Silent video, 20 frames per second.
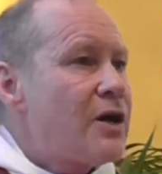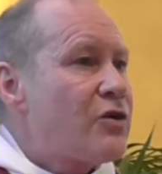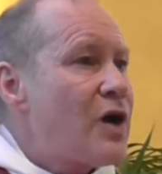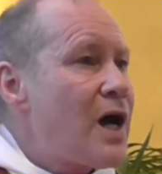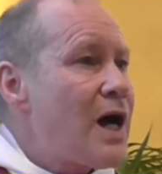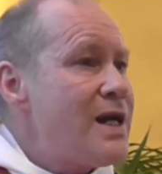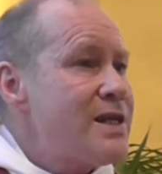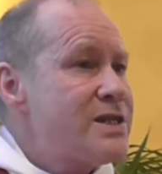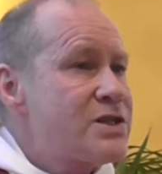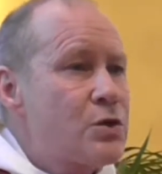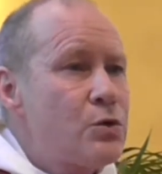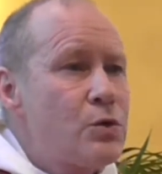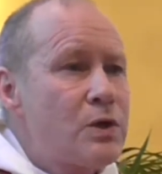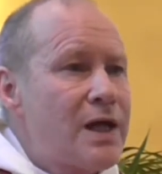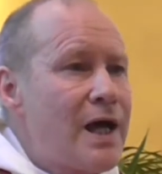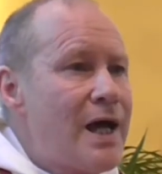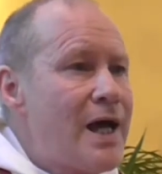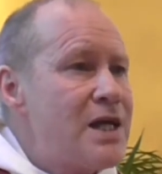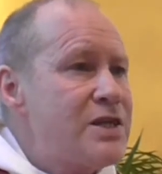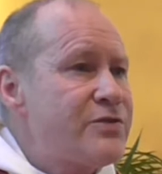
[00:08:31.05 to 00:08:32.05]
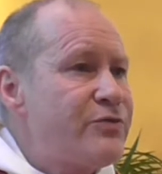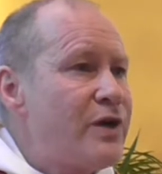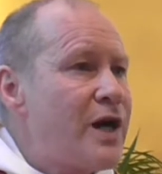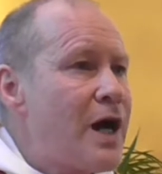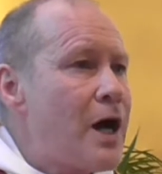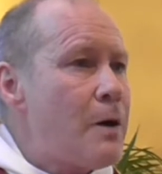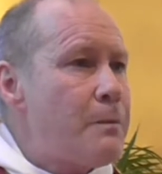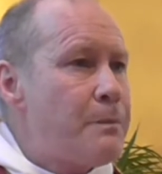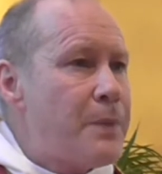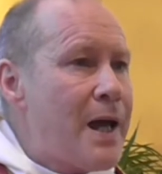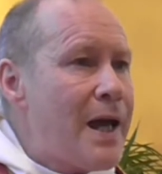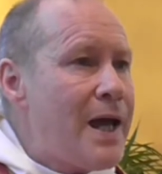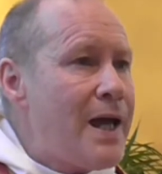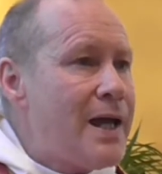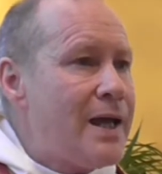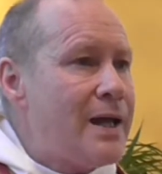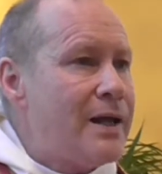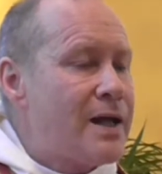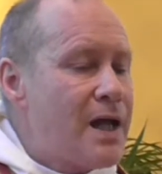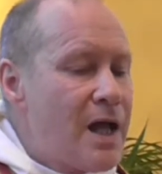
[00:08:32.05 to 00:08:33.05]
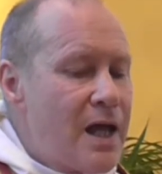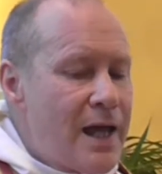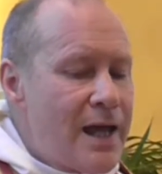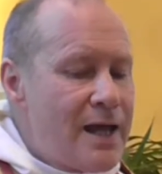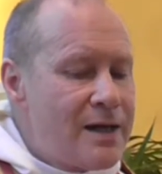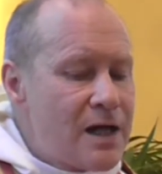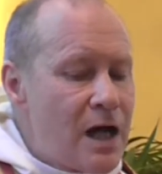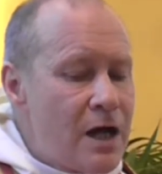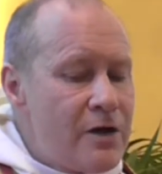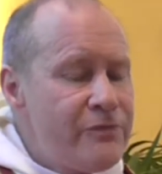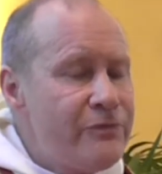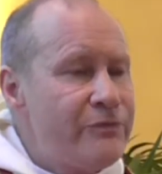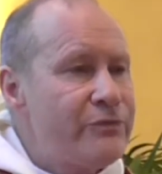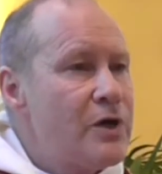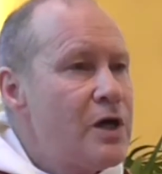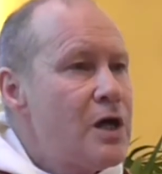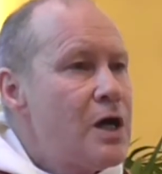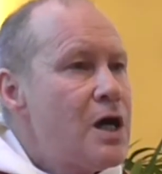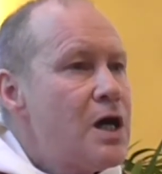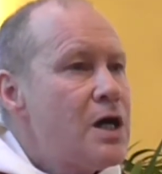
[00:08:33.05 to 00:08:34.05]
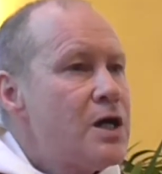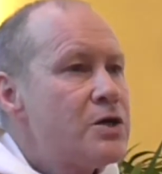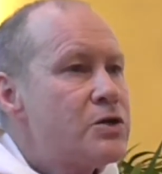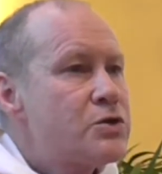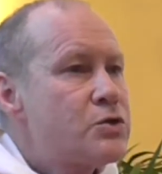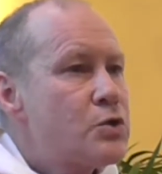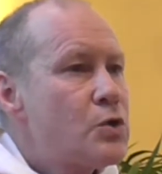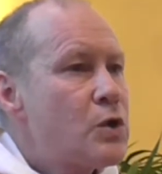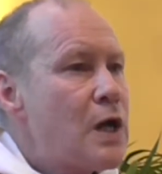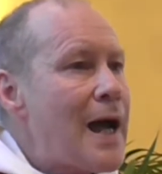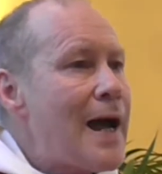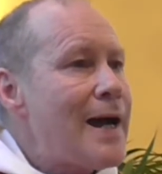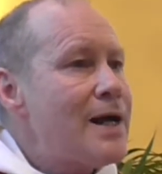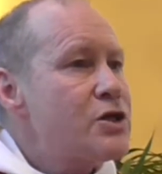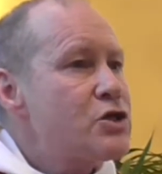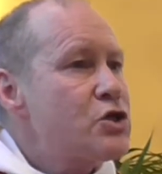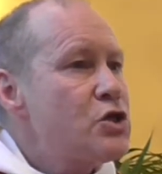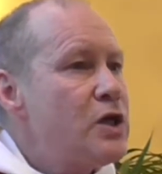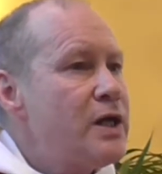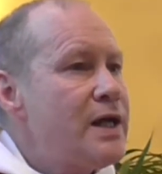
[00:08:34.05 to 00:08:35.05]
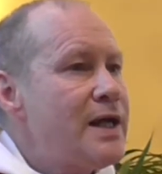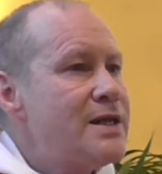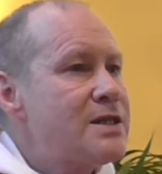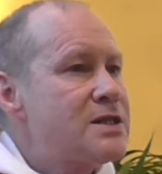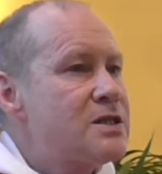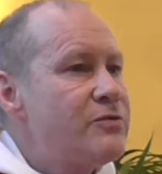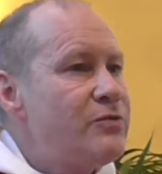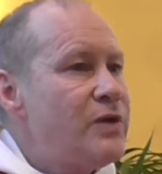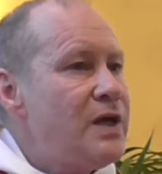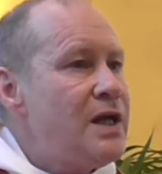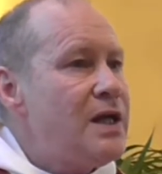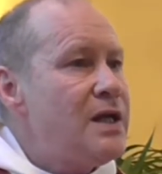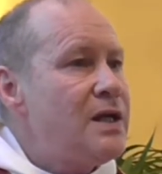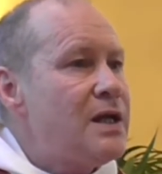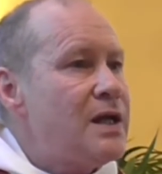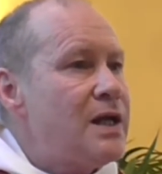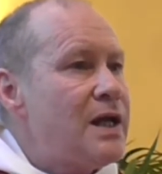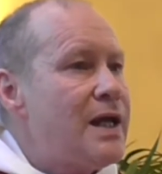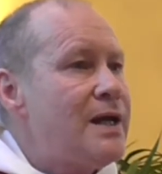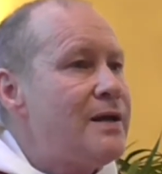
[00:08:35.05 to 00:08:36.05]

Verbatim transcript: Christ who cares for our pain enough to actually intervene